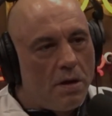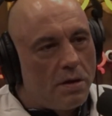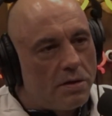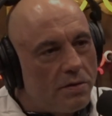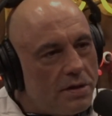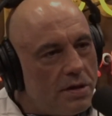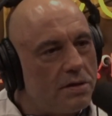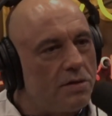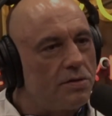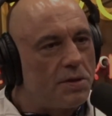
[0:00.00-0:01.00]
So it's his
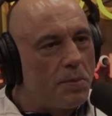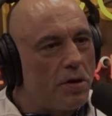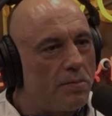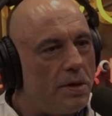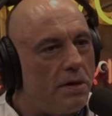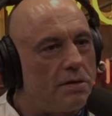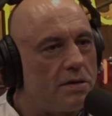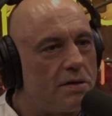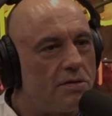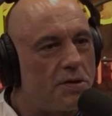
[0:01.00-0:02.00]
own sperm. He used
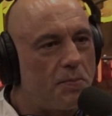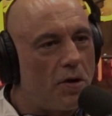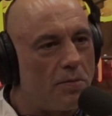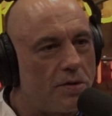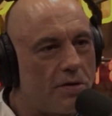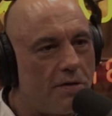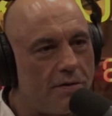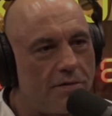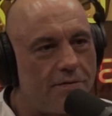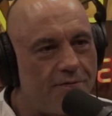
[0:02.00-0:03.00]
his own sperm to try to,